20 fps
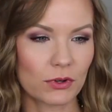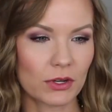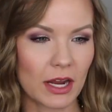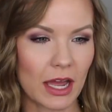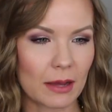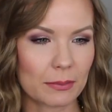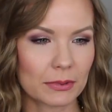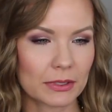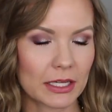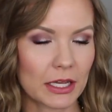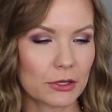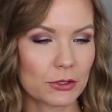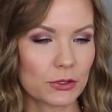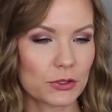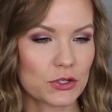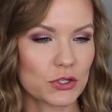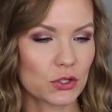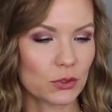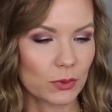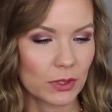foot
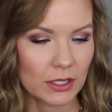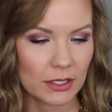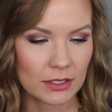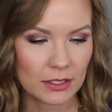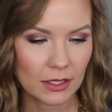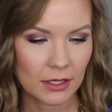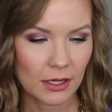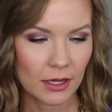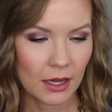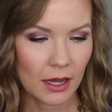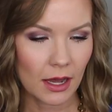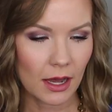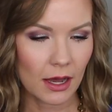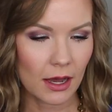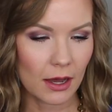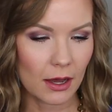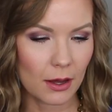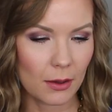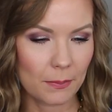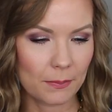applicator to it,
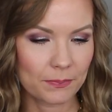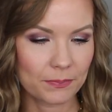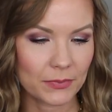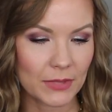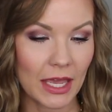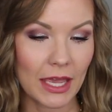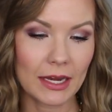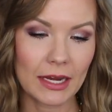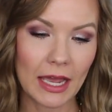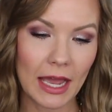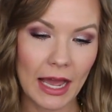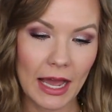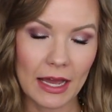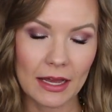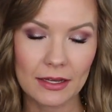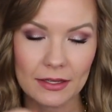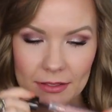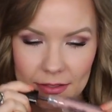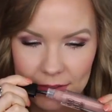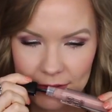and it
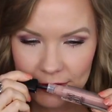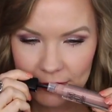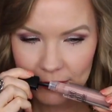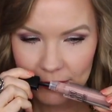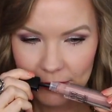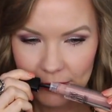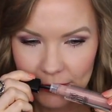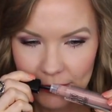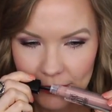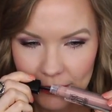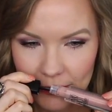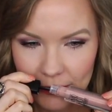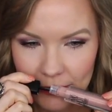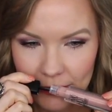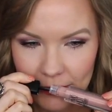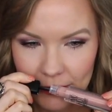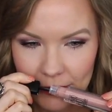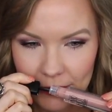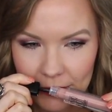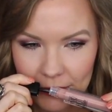has
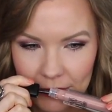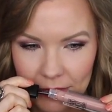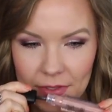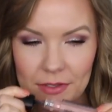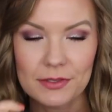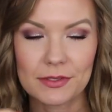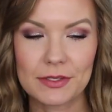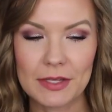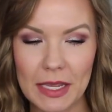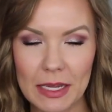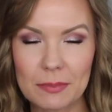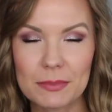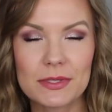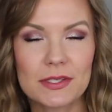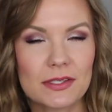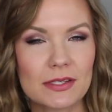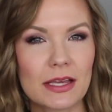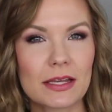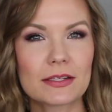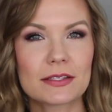the same
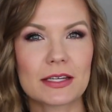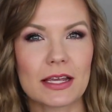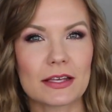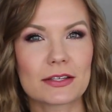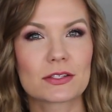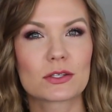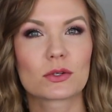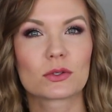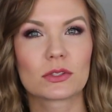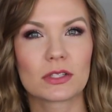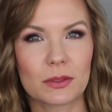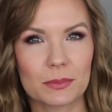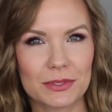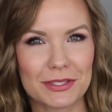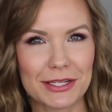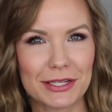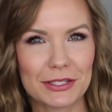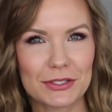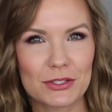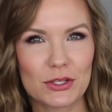scent as their
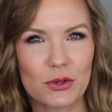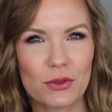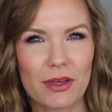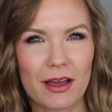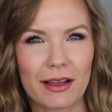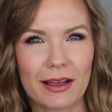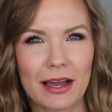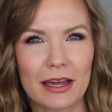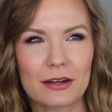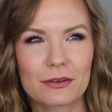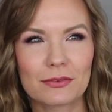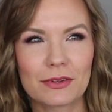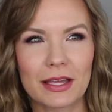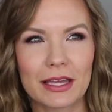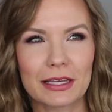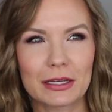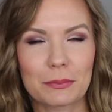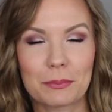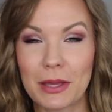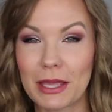lipsticks, so that kind of
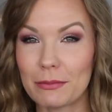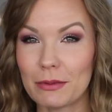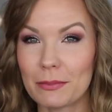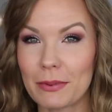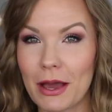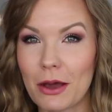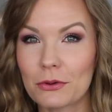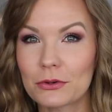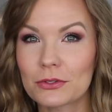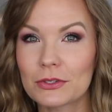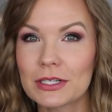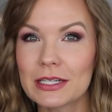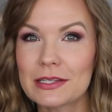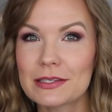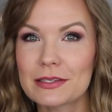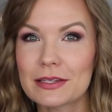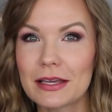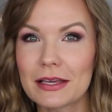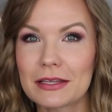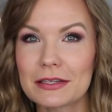like baby powdery
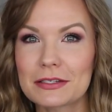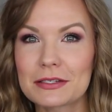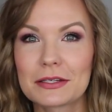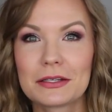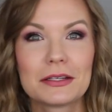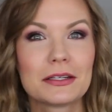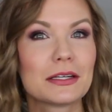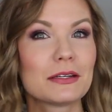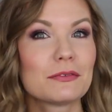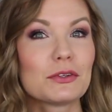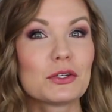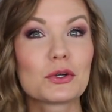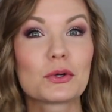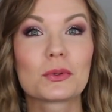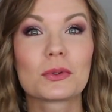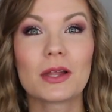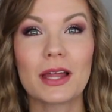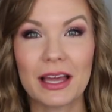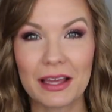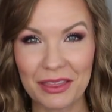scent. If you
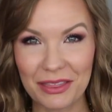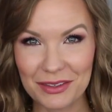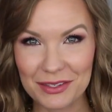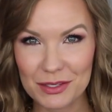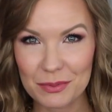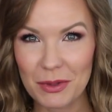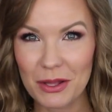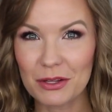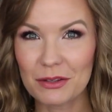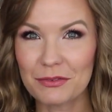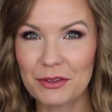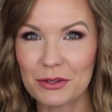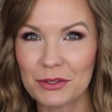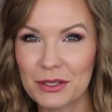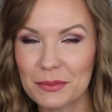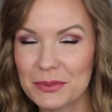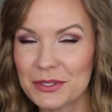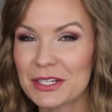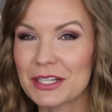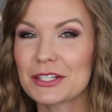don't like the smell of their
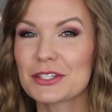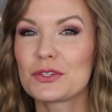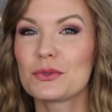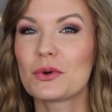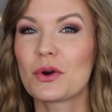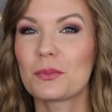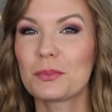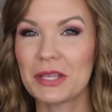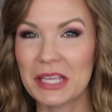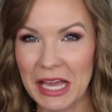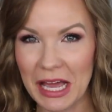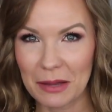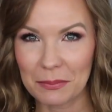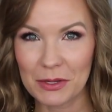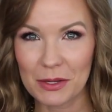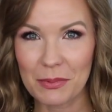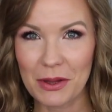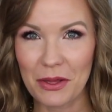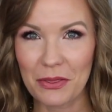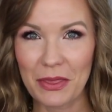lipsticks, you won't be
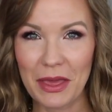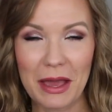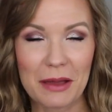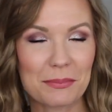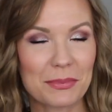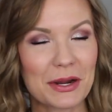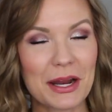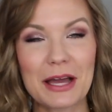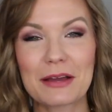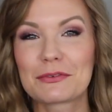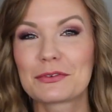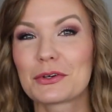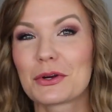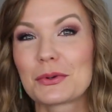happy about that, but I've